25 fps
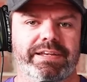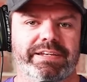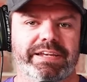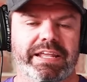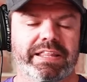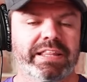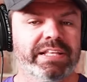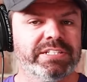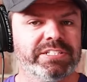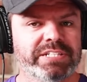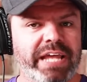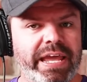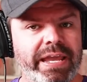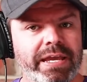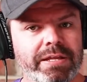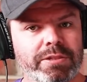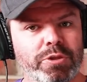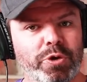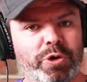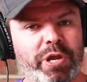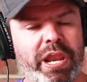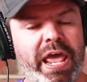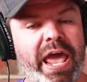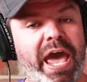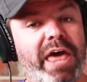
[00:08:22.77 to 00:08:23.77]
Now let's take a
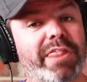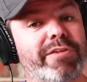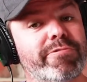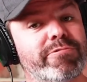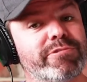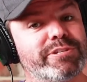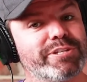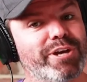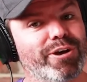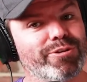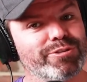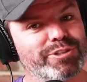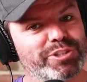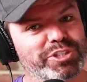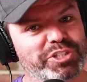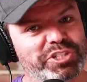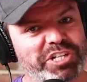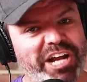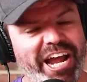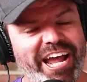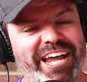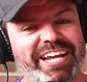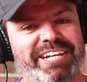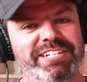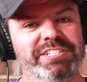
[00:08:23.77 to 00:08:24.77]
look at how the results
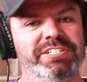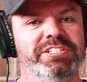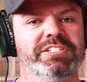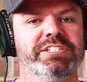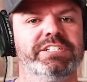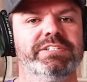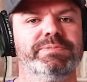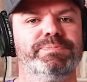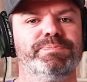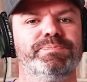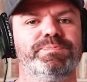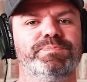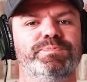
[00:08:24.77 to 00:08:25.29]
changed